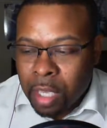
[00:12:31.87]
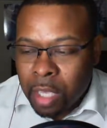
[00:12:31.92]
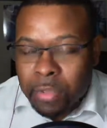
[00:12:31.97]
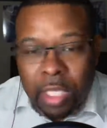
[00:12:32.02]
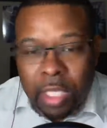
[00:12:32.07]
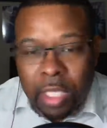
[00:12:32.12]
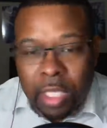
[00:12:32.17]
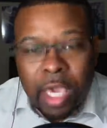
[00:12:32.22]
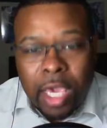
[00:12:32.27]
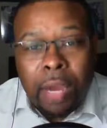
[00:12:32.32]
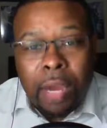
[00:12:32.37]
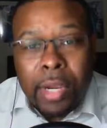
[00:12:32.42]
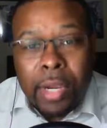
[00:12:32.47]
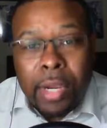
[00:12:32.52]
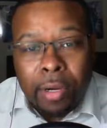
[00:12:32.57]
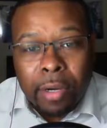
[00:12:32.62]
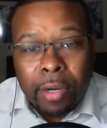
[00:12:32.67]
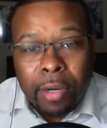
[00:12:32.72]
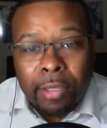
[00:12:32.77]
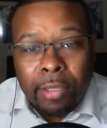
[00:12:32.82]

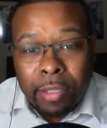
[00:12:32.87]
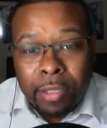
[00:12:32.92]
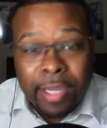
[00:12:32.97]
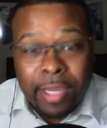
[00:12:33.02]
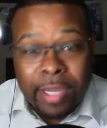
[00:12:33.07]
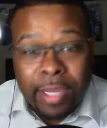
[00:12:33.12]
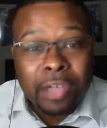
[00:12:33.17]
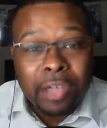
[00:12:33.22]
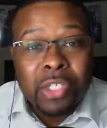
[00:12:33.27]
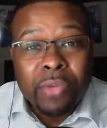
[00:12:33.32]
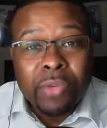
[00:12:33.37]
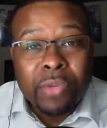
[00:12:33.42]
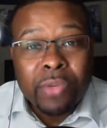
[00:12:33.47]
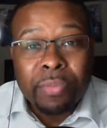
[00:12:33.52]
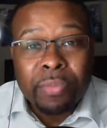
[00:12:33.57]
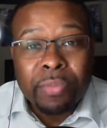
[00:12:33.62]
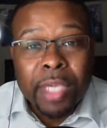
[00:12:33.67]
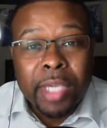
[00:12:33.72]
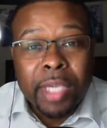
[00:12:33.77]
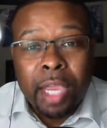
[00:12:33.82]
Carrier. They're down the street
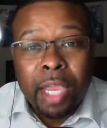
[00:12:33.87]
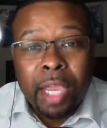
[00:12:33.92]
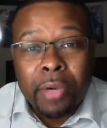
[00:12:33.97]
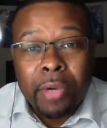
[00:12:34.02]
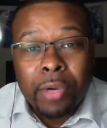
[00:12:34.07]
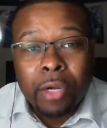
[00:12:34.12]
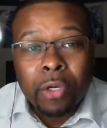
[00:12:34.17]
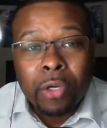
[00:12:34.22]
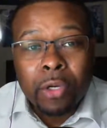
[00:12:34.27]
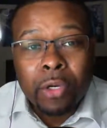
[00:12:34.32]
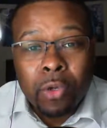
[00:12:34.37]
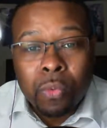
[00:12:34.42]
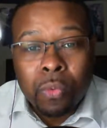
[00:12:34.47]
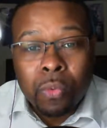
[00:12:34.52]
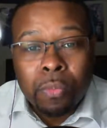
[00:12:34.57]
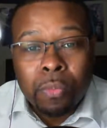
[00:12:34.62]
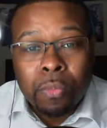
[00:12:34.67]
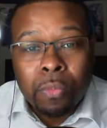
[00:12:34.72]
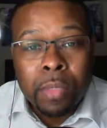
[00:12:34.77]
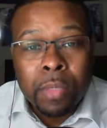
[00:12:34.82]
from Carrier,
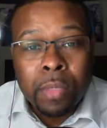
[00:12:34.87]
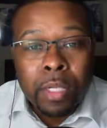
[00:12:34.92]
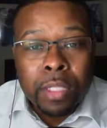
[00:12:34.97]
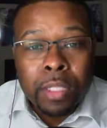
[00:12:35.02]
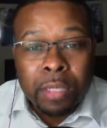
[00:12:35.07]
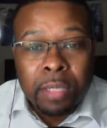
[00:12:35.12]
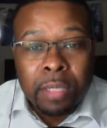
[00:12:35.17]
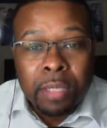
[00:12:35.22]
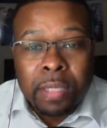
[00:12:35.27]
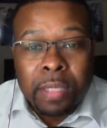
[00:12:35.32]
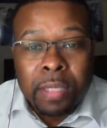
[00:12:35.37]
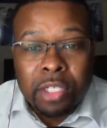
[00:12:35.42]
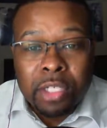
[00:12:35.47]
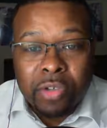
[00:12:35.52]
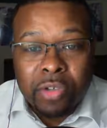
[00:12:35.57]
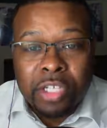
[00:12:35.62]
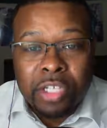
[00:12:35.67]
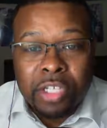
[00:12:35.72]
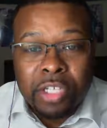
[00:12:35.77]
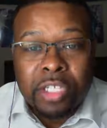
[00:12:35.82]
whom the
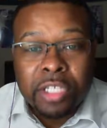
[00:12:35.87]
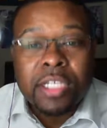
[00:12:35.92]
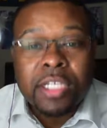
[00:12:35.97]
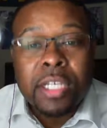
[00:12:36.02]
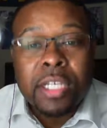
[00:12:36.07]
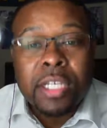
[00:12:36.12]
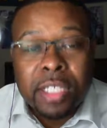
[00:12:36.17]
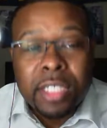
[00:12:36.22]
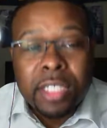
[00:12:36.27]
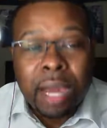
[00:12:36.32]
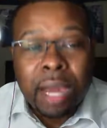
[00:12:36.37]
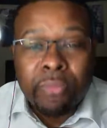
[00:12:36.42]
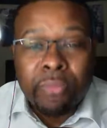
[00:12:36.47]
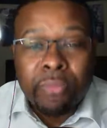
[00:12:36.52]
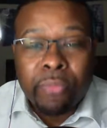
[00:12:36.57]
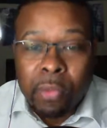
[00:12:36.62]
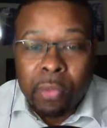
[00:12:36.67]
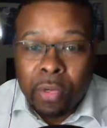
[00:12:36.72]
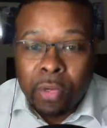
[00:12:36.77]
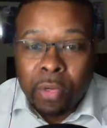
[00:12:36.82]
administration did stop
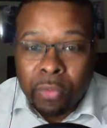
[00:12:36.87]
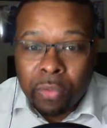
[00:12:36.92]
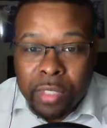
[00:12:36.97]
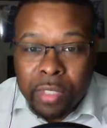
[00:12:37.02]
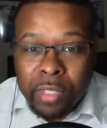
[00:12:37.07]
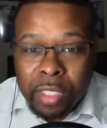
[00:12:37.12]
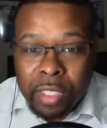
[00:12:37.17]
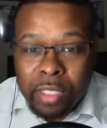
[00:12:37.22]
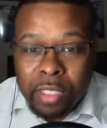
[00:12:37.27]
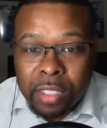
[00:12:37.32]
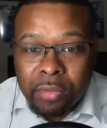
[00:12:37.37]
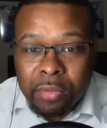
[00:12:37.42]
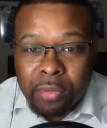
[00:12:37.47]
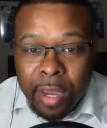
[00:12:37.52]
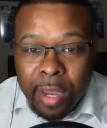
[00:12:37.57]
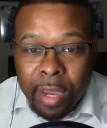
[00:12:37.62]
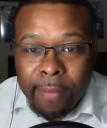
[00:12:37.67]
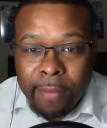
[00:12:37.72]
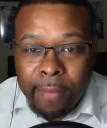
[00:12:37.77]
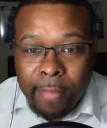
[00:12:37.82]
from going overseas,
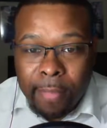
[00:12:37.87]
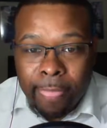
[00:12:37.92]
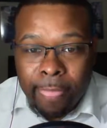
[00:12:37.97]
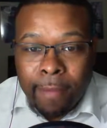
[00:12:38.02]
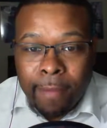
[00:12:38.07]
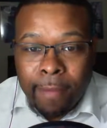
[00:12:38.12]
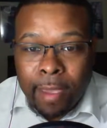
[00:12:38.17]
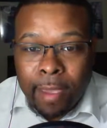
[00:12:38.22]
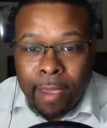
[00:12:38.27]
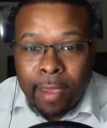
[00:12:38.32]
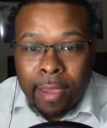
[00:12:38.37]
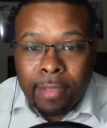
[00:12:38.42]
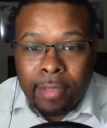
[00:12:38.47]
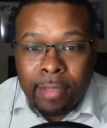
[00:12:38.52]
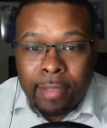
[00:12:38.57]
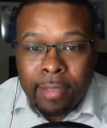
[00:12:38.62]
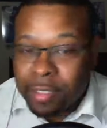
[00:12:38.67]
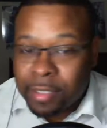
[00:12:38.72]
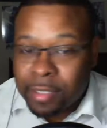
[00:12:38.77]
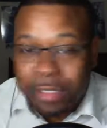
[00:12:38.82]
right?
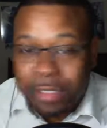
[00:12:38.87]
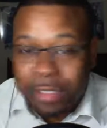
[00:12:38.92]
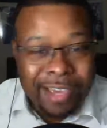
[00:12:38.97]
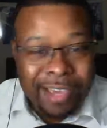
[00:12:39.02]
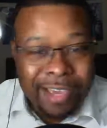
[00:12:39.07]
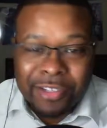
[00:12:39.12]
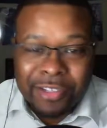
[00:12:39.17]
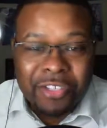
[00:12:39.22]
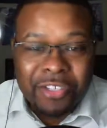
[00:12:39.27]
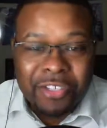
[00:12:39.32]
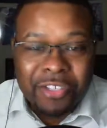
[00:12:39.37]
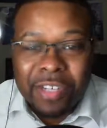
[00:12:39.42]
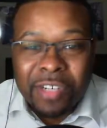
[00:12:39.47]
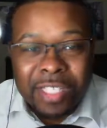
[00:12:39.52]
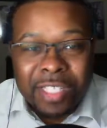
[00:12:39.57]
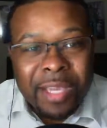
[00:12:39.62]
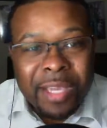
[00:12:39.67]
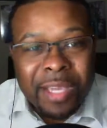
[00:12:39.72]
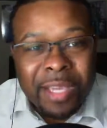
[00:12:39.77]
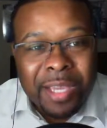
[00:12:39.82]
And this is down the street in the
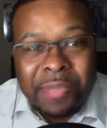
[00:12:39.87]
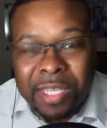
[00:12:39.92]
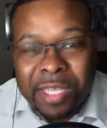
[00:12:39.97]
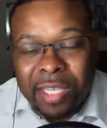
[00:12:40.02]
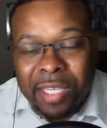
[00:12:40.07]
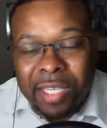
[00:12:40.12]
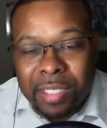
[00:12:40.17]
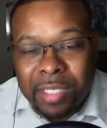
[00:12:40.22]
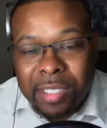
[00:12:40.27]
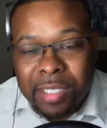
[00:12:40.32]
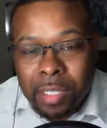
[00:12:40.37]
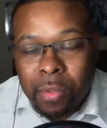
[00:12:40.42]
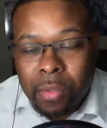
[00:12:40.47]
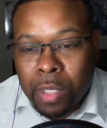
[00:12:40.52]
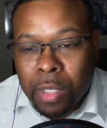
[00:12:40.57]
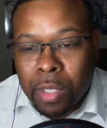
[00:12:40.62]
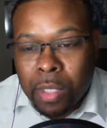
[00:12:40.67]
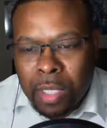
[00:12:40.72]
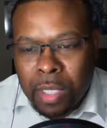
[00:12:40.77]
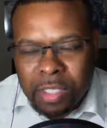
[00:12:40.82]
same city, so
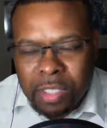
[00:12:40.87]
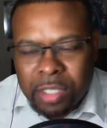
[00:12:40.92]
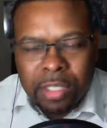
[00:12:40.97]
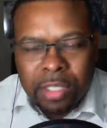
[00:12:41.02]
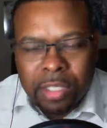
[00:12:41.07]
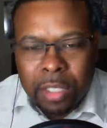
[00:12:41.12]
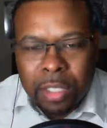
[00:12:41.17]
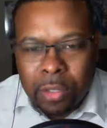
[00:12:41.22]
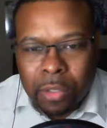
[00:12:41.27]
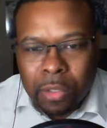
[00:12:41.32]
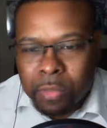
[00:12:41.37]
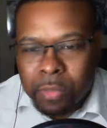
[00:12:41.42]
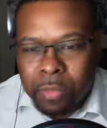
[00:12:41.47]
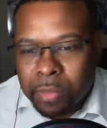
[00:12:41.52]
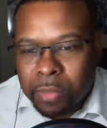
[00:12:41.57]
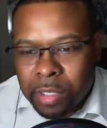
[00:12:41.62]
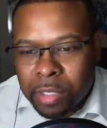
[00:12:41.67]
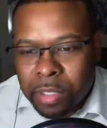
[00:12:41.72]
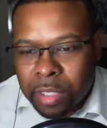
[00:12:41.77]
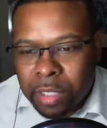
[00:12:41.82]
it's just a little
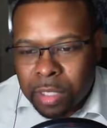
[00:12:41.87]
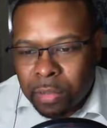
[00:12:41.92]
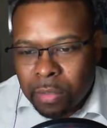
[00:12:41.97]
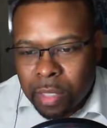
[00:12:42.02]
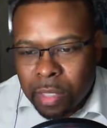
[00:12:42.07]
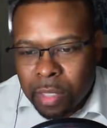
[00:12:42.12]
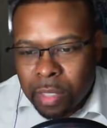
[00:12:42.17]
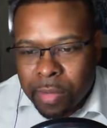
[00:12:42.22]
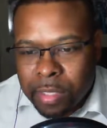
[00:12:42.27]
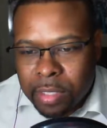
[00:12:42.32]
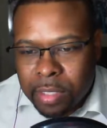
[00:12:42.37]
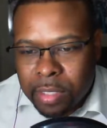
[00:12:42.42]
interesting.